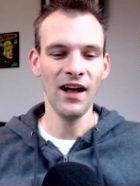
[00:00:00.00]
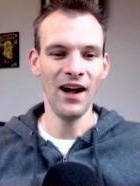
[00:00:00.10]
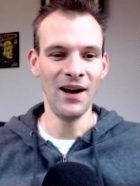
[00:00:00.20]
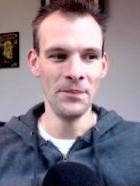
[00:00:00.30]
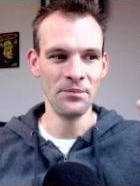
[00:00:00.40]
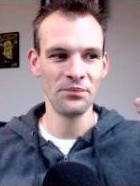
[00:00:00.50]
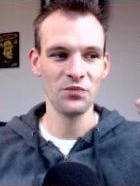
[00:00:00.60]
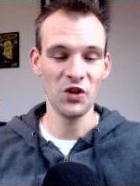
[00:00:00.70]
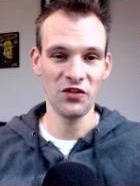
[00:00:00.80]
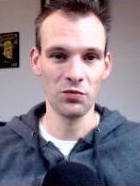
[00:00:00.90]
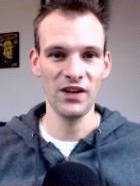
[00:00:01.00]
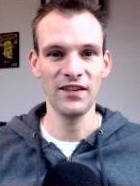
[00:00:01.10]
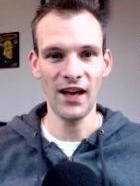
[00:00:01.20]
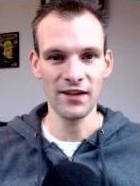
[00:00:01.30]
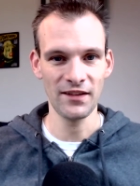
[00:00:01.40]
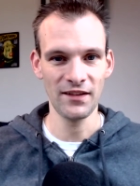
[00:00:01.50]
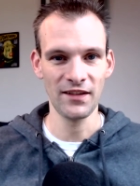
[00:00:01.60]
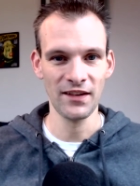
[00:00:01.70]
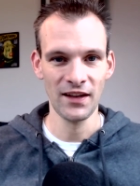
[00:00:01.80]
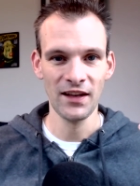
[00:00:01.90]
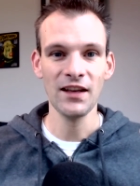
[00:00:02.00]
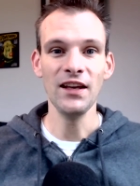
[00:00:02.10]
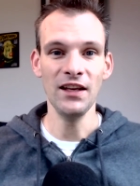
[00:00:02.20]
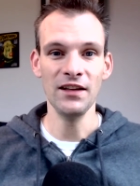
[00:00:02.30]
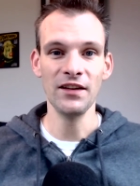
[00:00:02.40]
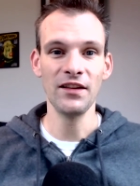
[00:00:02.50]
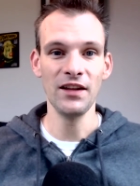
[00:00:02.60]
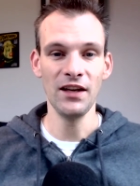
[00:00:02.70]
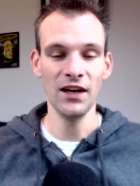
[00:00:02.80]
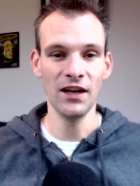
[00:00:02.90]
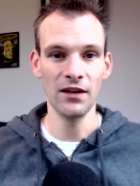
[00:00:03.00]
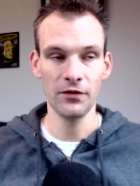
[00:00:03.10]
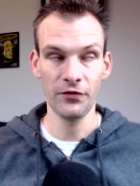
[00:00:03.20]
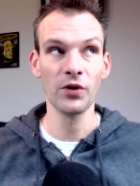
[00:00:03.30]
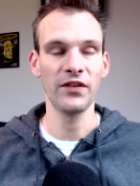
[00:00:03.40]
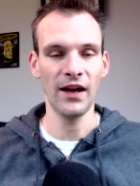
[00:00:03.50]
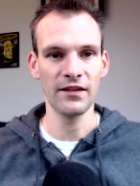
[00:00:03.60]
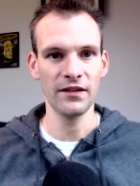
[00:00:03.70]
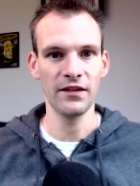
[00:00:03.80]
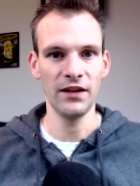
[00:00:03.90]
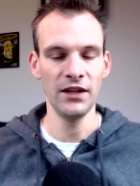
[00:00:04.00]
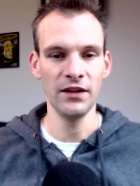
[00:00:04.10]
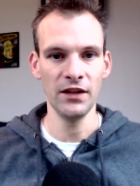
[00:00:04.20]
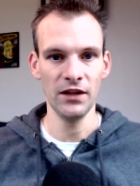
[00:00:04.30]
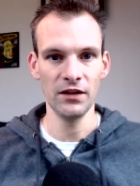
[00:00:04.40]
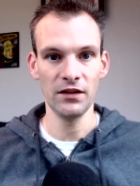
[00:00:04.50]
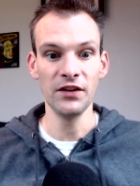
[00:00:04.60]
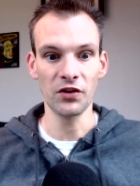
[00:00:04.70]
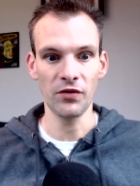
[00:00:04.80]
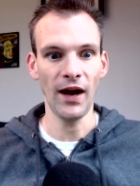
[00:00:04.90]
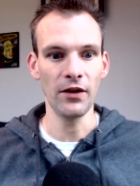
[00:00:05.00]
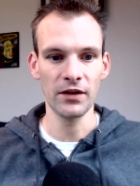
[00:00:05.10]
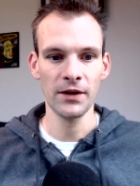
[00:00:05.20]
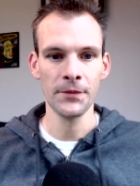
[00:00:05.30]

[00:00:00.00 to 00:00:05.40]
Um, it's three assassins in the uh, four assassins in the in the crowd,